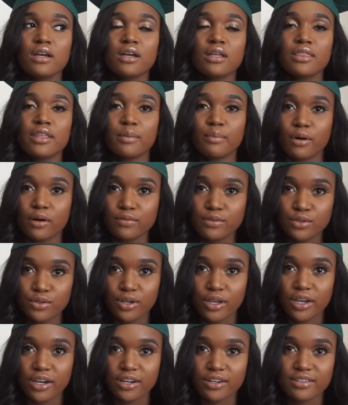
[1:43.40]
They're both 2
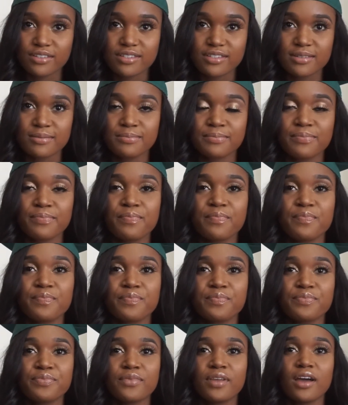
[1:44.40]
years.
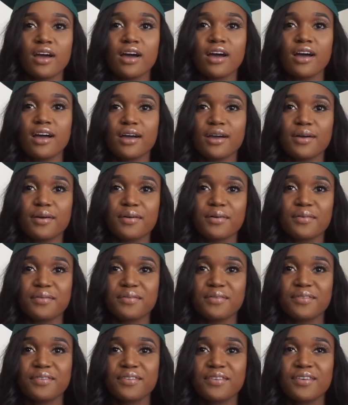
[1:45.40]

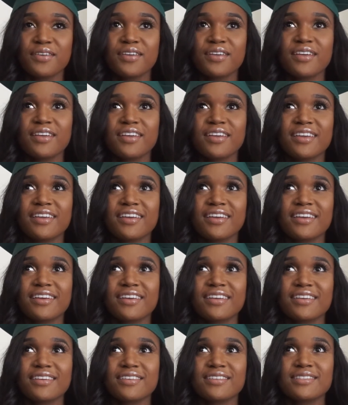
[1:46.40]
Some
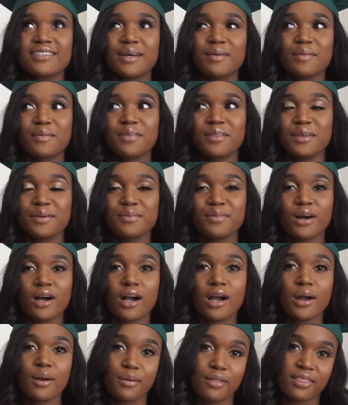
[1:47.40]
of them
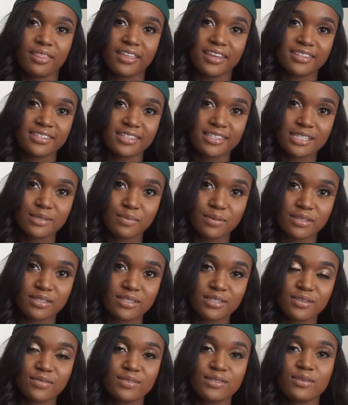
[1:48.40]
are less
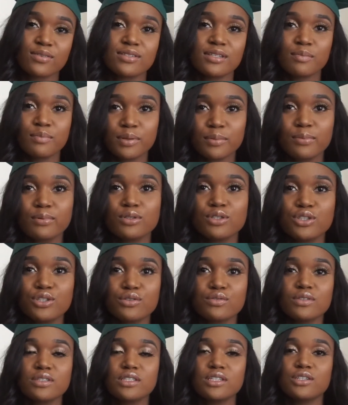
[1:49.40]
expensive. So some people
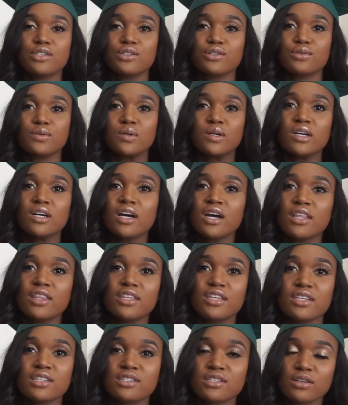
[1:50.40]
choose to do
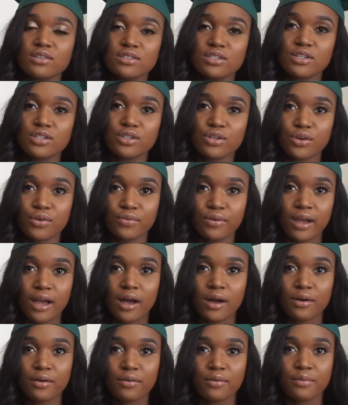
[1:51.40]
the associate degree
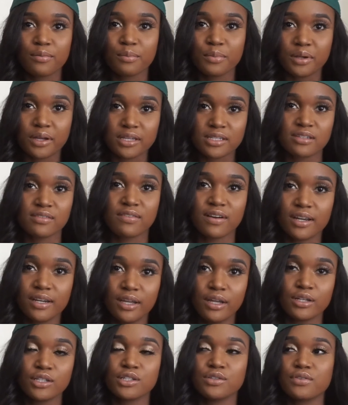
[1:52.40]
route because of
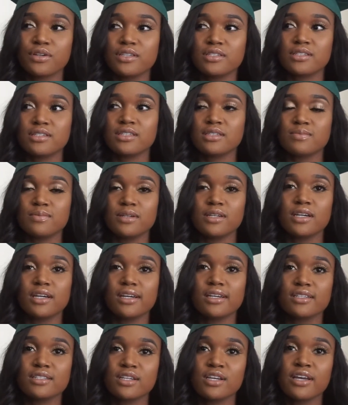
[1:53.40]
financial reasons,
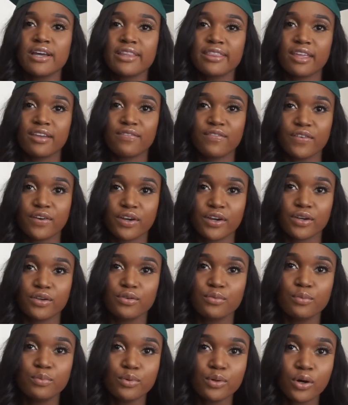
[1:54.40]
because they figure
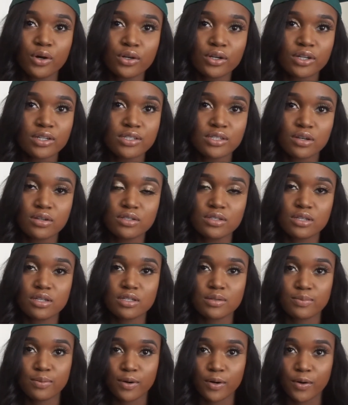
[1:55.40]
you go to
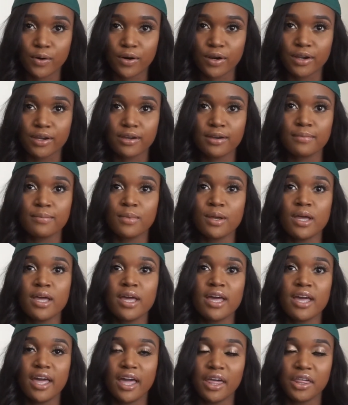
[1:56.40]
associate's program
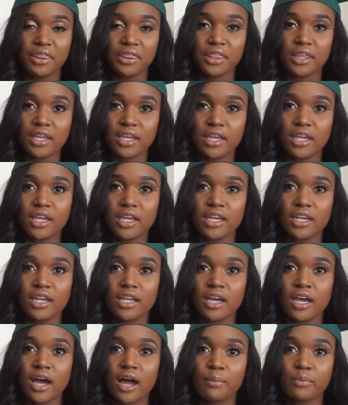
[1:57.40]
and
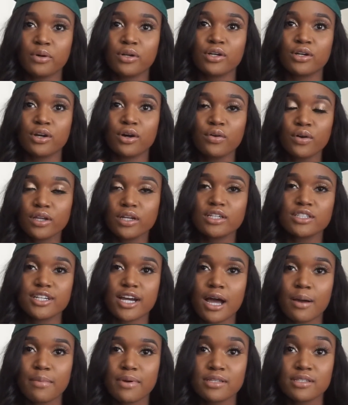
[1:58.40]
then I'm going to go get a
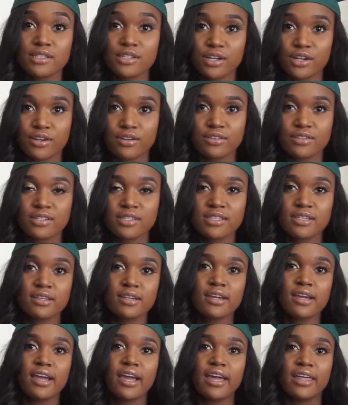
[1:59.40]
job as a nurse,
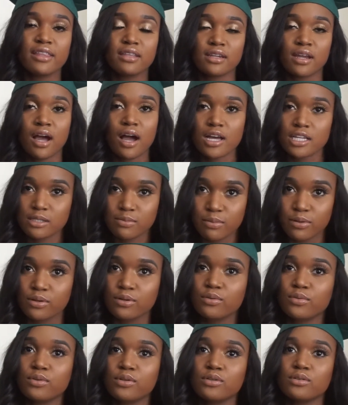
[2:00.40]
and then the
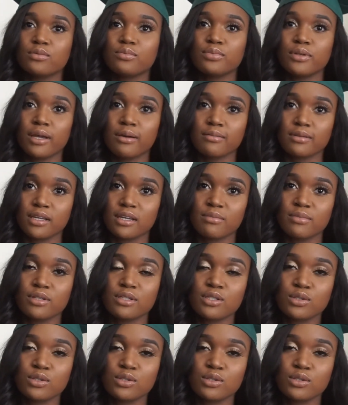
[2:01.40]
hospital will be able to get me